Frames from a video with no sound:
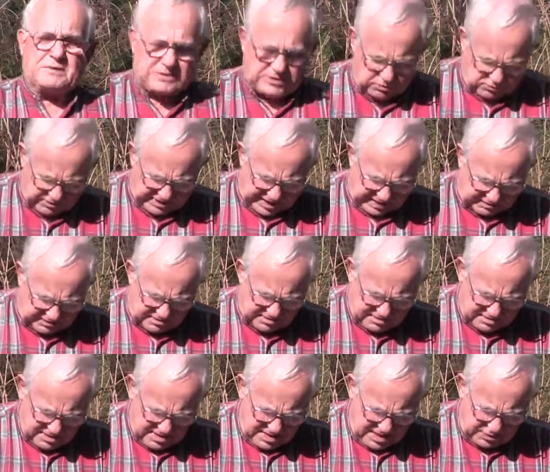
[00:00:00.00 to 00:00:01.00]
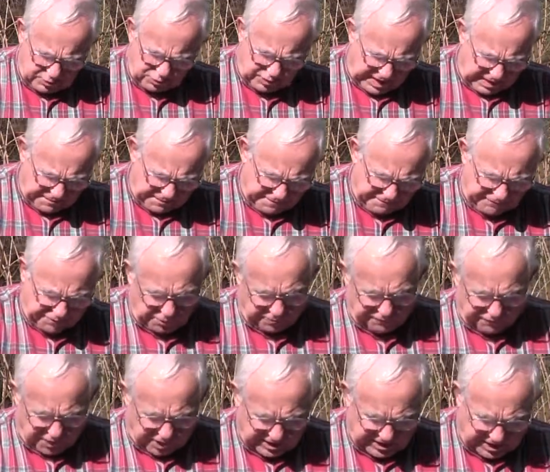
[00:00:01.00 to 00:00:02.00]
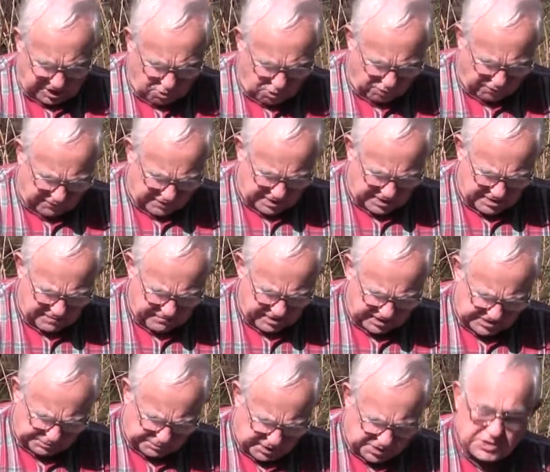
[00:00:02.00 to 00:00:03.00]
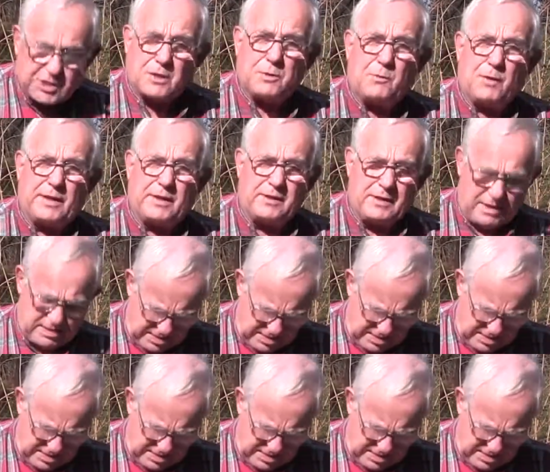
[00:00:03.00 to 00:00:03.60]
so that to keep them from falling over, especially when